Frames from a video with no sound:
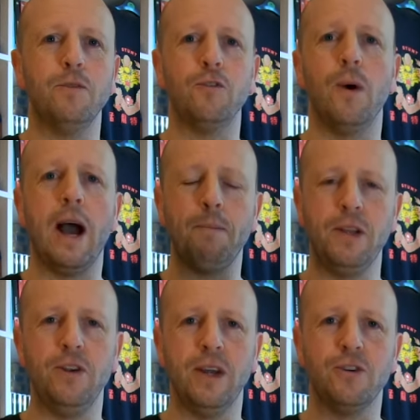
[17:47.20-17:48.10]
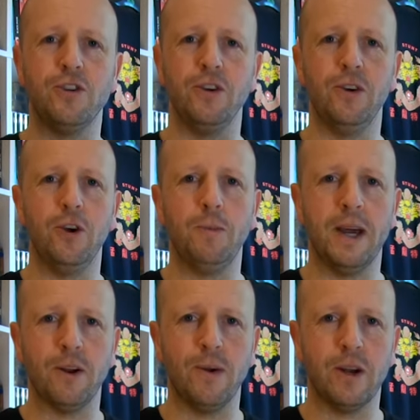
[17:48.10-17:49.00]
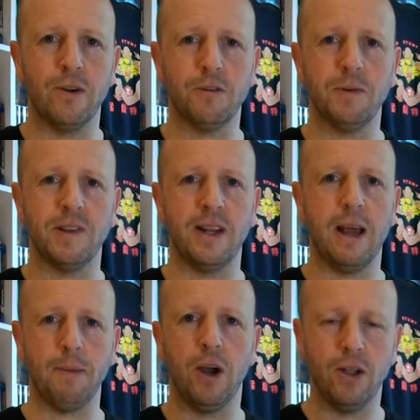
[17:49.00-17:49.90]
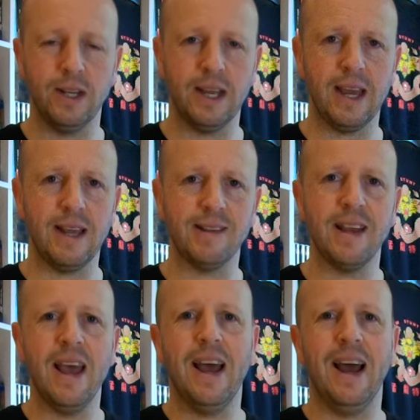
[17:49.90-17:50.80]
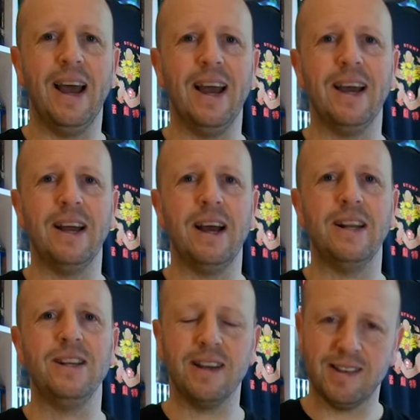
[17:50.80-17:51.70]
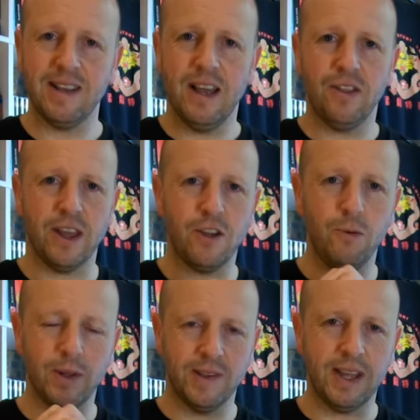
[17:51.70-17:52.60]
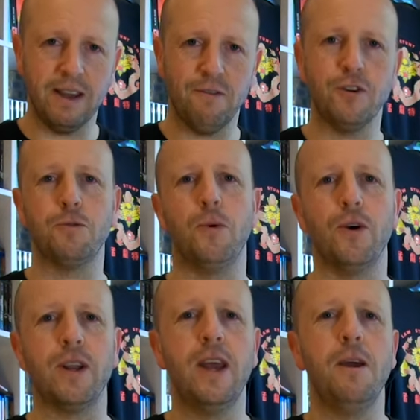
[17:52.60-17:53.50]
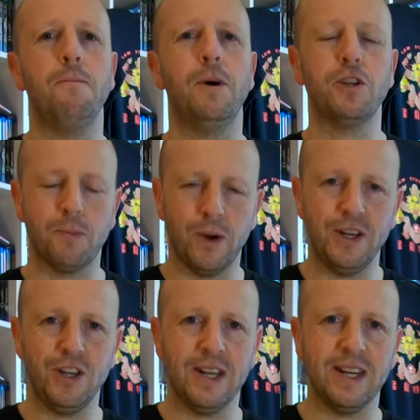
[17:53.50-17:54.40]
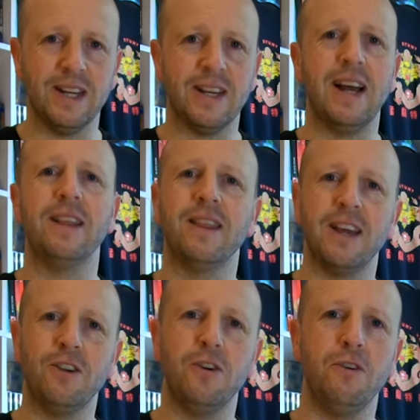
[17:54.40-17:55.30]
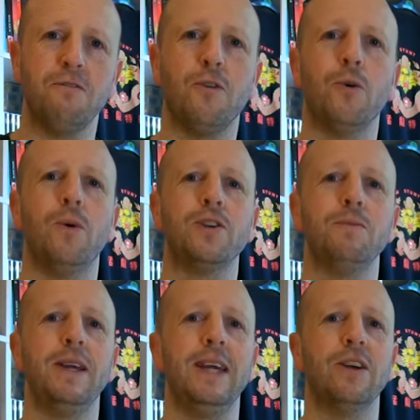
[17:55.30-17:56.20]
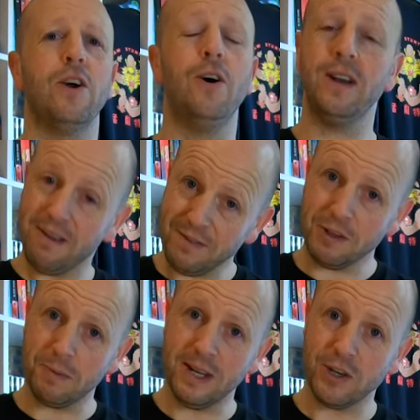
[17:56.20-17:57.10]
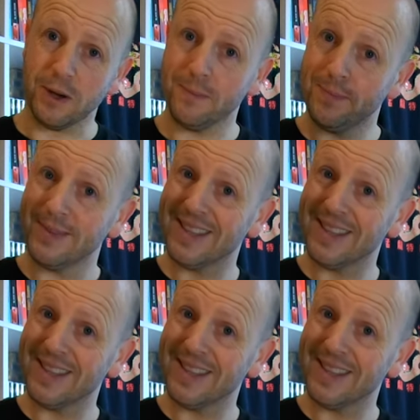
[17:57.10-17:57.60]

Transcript: So happy new year to you. Hope you had a great Christmas and happy holidays. And yes, thank you once again for your support. Much appreciated. And thank you for watching me here on Invincible Asia.